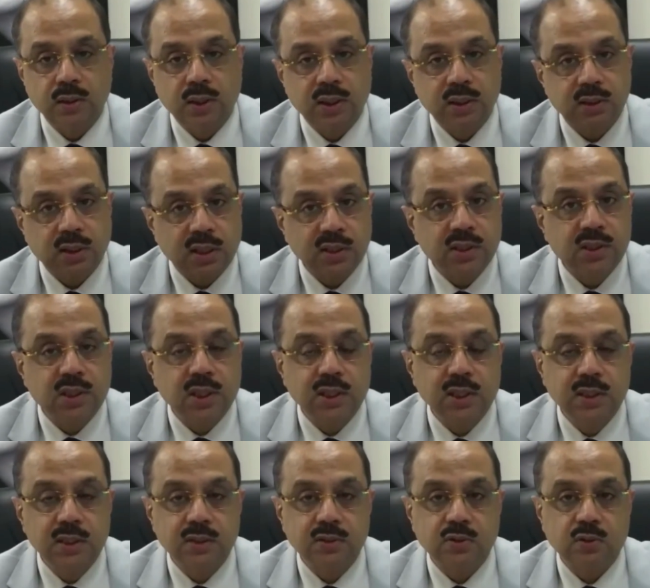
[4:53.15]
there is
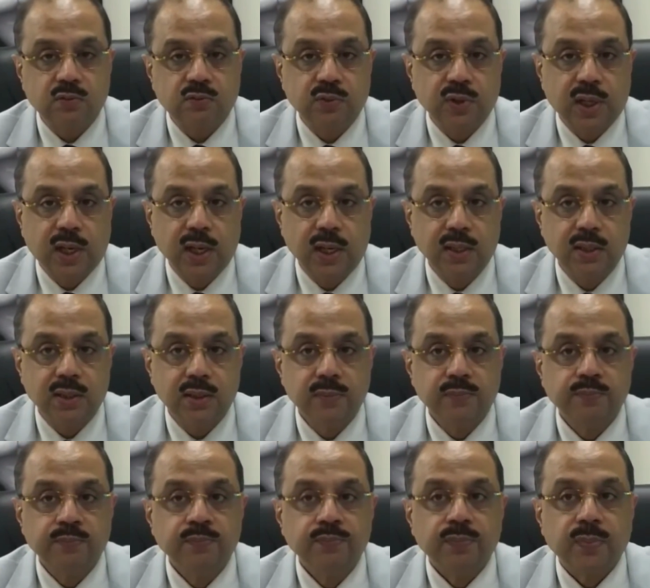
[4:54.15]
unsteadiness of the gait,
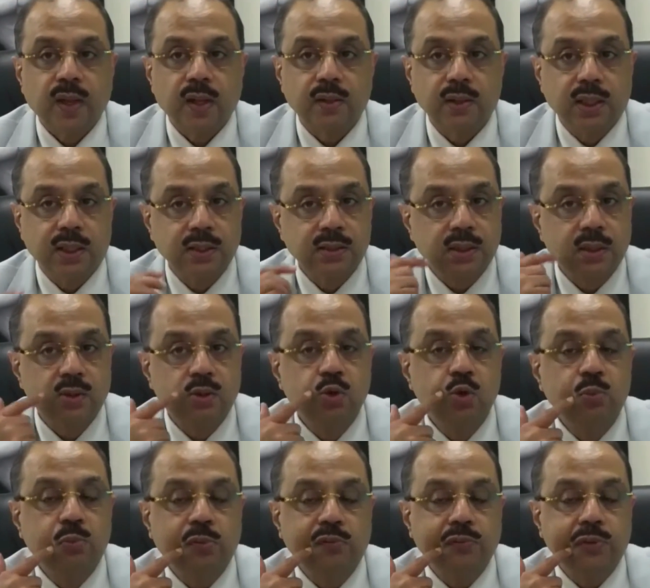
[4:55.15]
there is a
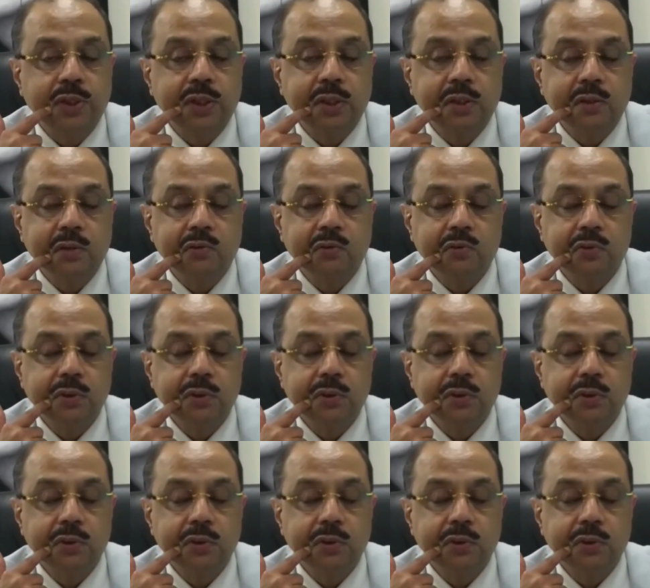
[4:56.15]
droop of the